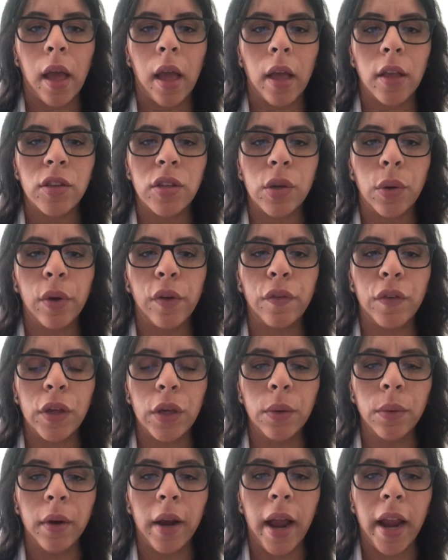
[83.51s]
so if
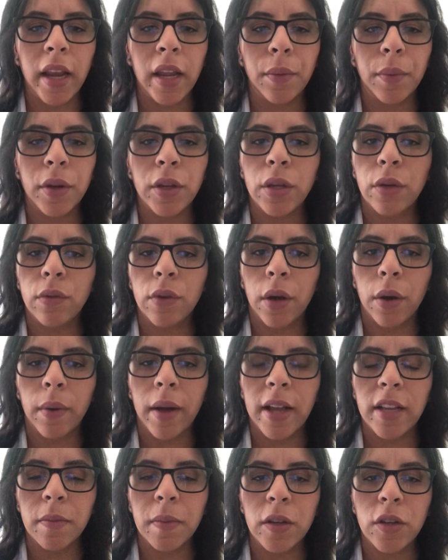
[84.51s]
you or anyone you know
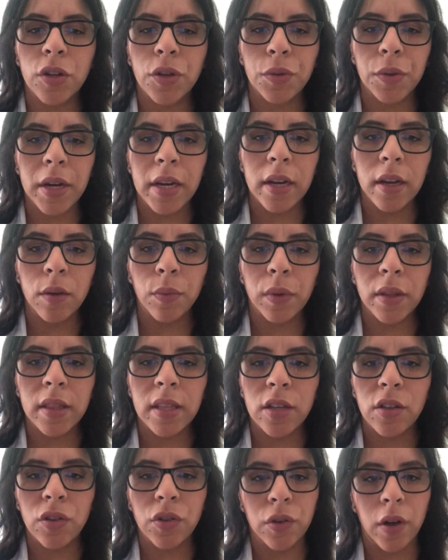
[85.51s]
has been treated with
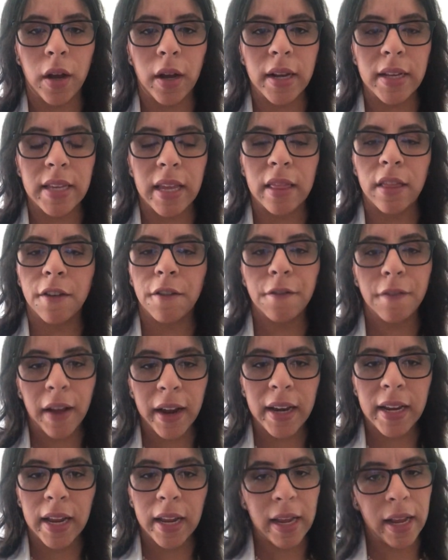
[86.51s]
these drugs in the
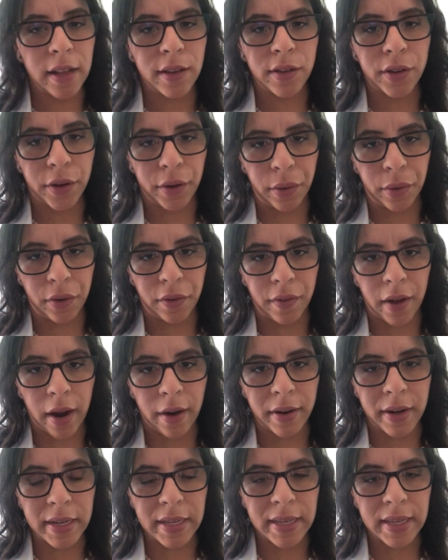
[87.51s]
fight against
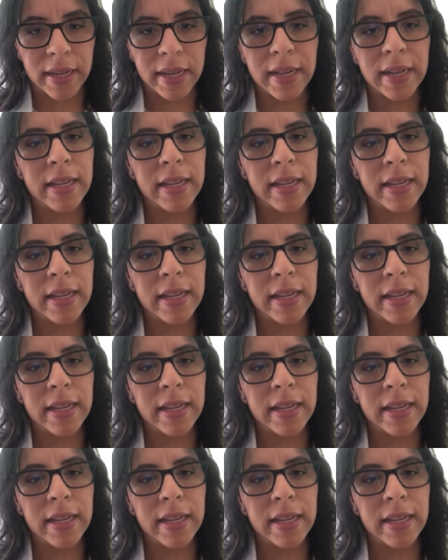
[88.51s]
coronavirus,